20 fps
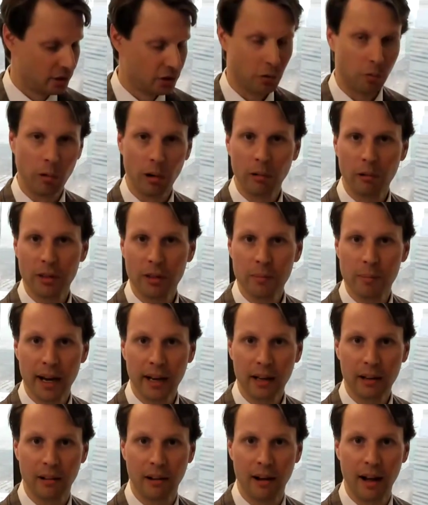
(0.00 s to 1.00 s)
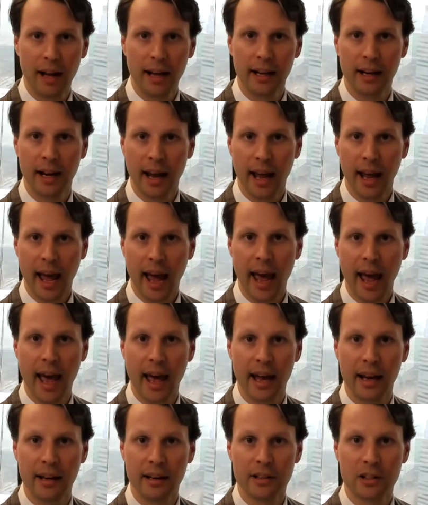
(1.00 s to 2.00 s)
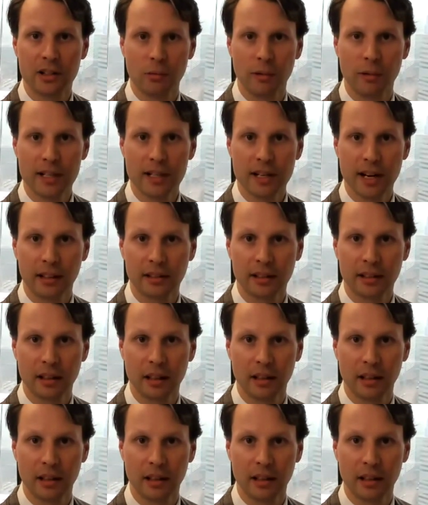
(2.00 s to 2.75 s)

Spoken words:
to work with my client, and to reach out to